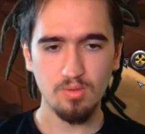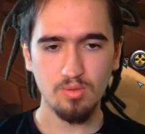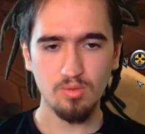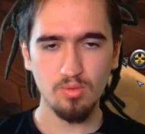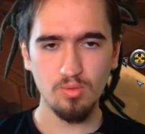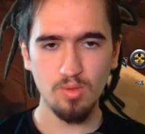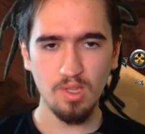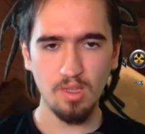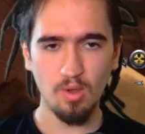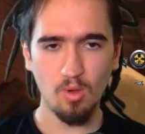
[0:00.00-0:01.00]

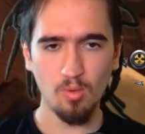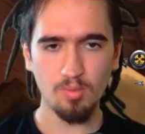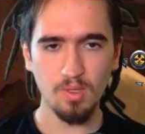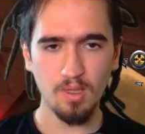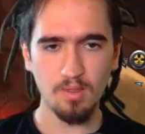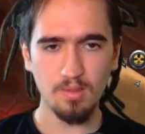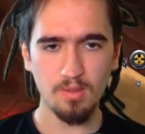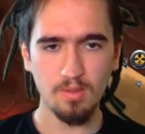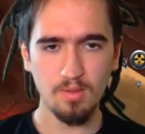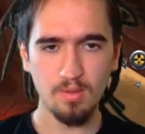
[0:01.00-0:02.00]
Truly hope that.
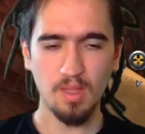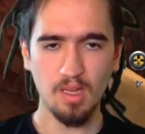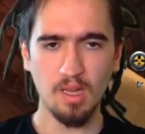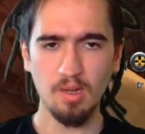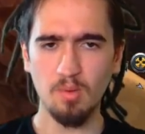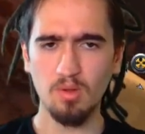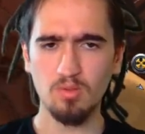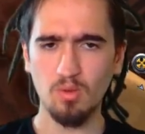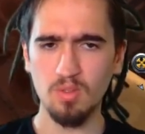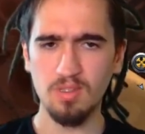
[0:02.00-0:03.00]
I kind of want to
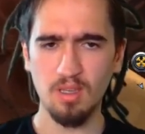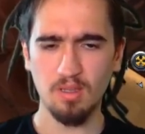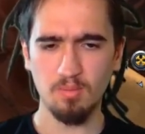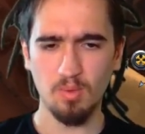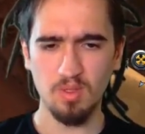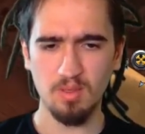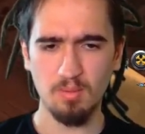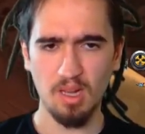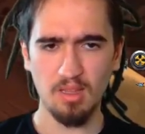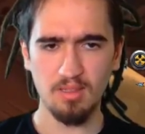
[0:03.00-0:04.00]
throw the second poison,
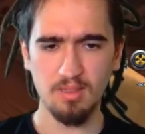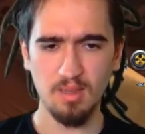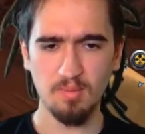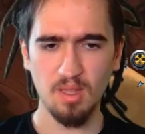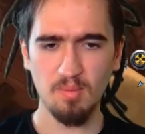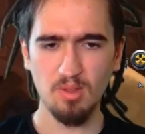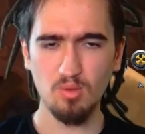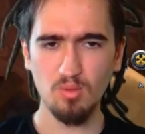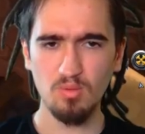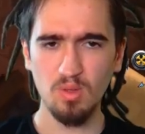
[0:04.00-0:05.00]
but at the same time I
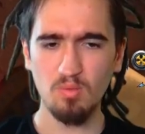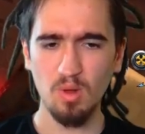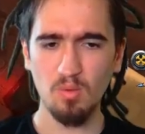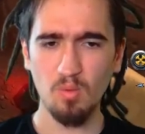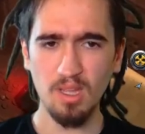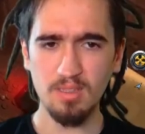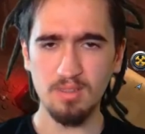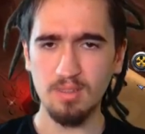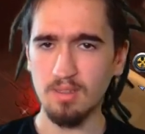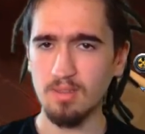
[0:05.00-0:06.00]
don't really want to waste
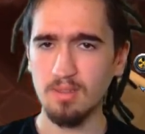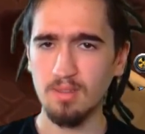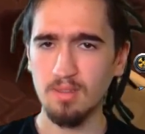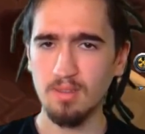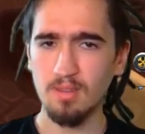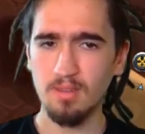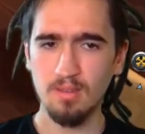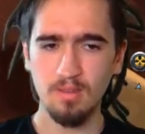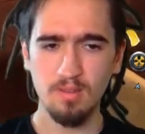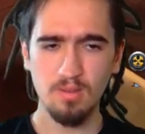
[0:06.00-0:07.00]
it.
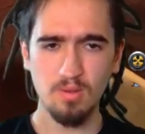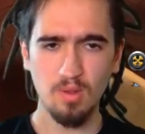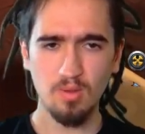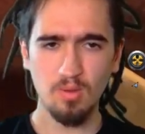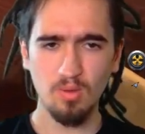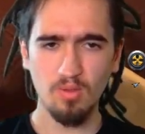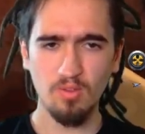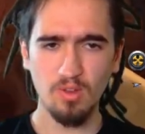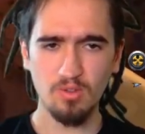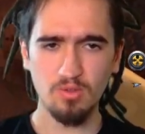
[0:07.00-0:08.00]
So I don't know
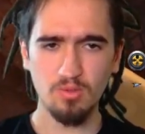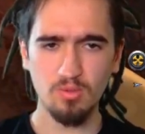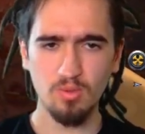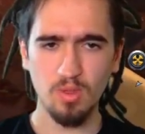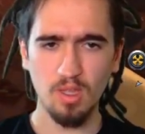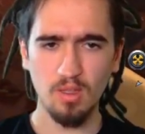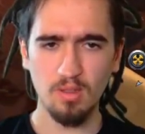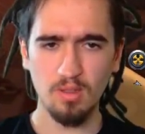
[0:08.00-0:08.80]
if I should do that.